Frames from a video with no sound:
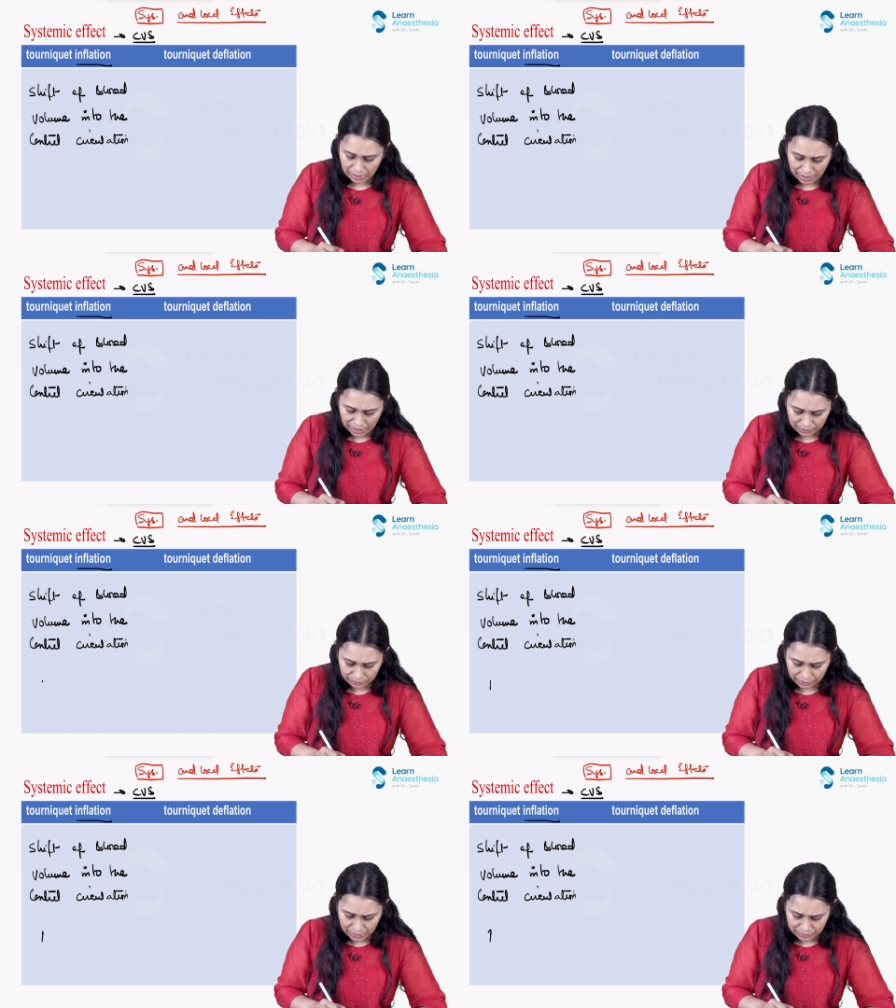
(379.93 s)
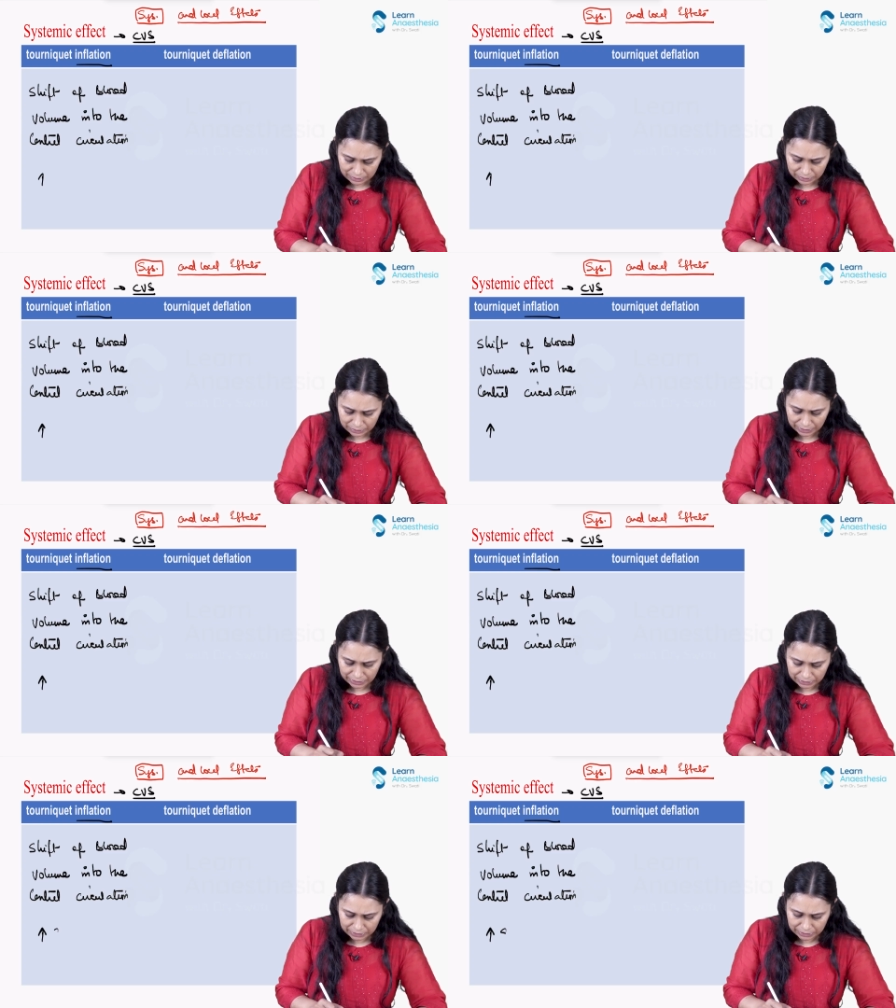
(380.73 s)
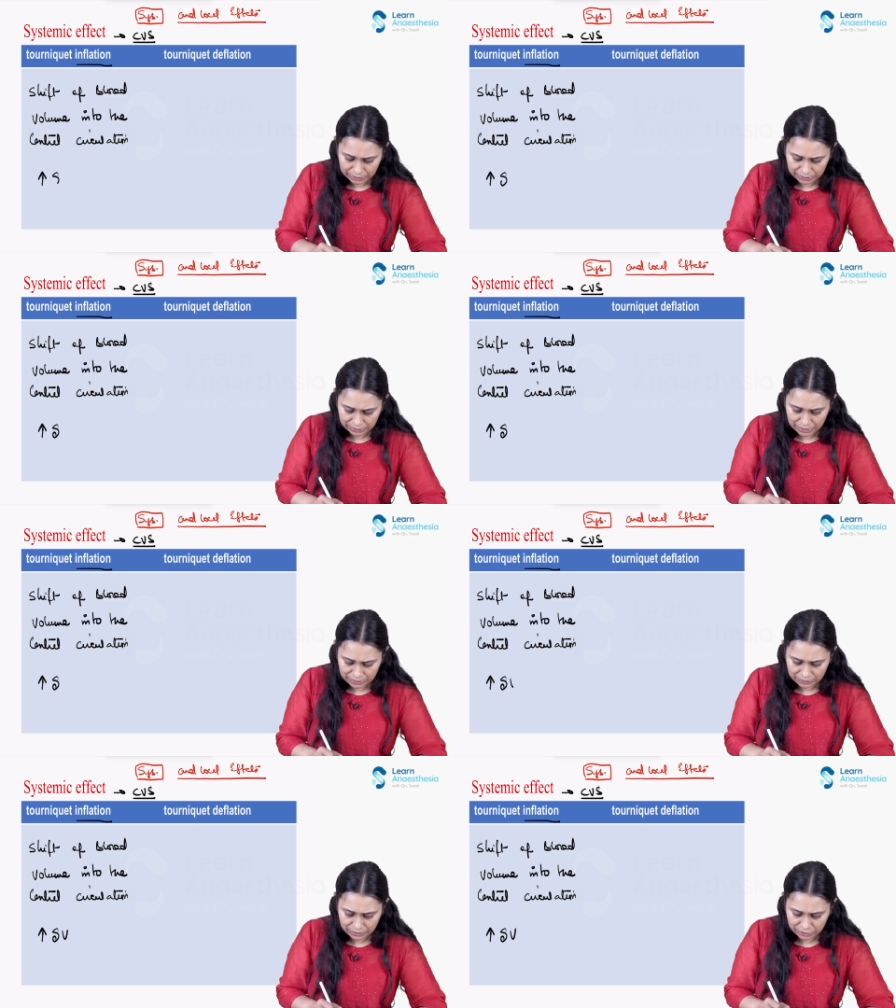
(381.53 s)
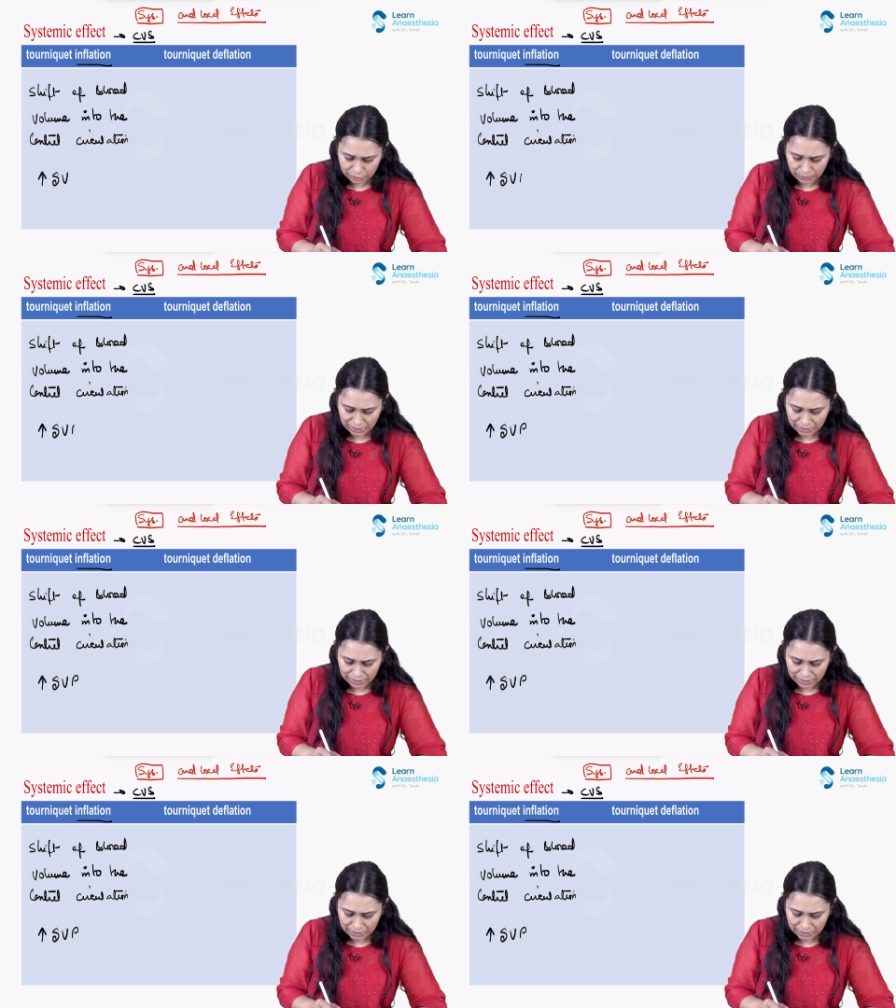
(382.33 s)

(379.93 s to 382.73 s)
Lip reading: and this increases systemic,